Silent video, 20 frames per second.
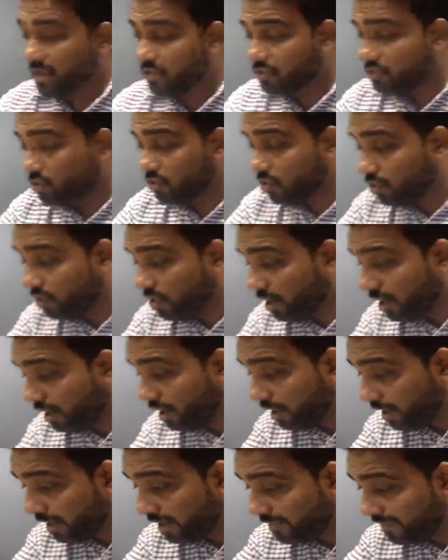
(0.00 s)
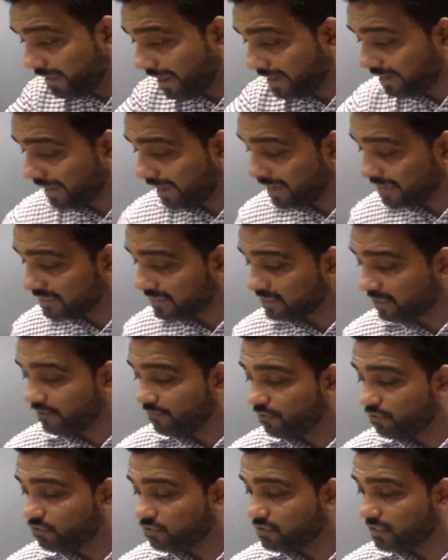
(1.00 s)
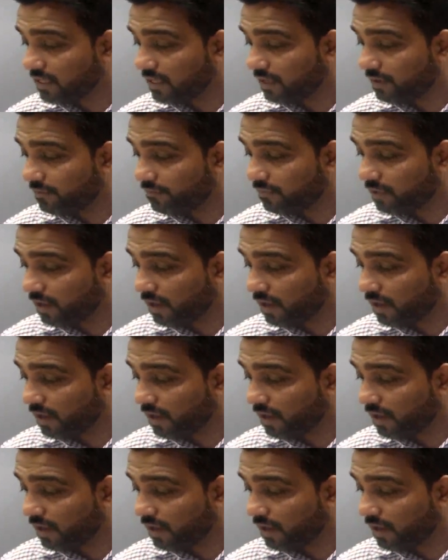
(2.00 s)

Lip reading: So in that case, if you see,